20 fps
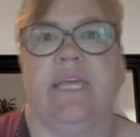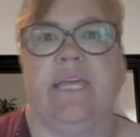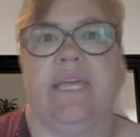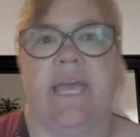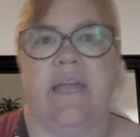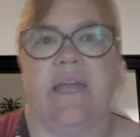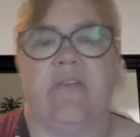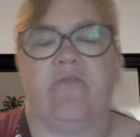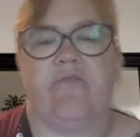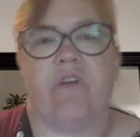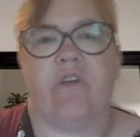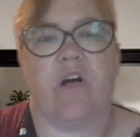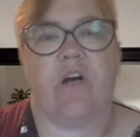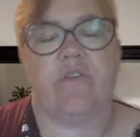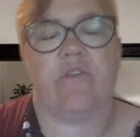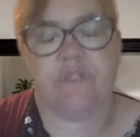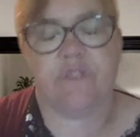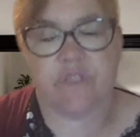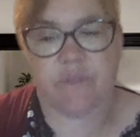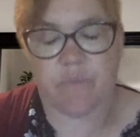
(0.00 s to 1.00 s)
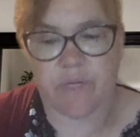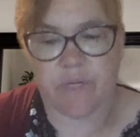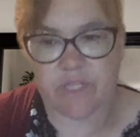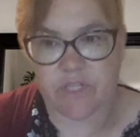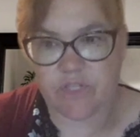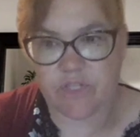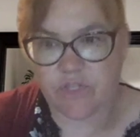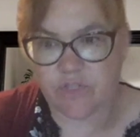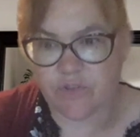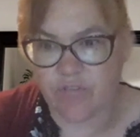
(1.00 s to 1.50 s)
get involved as much
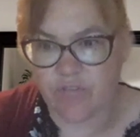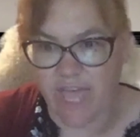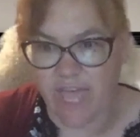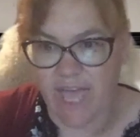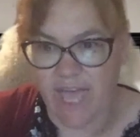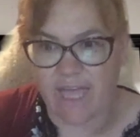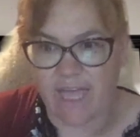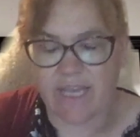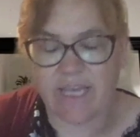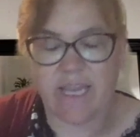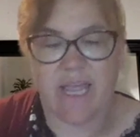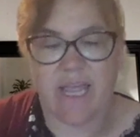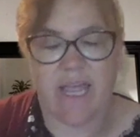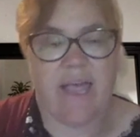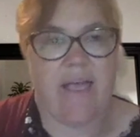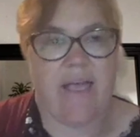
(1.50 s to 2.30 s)
as you can.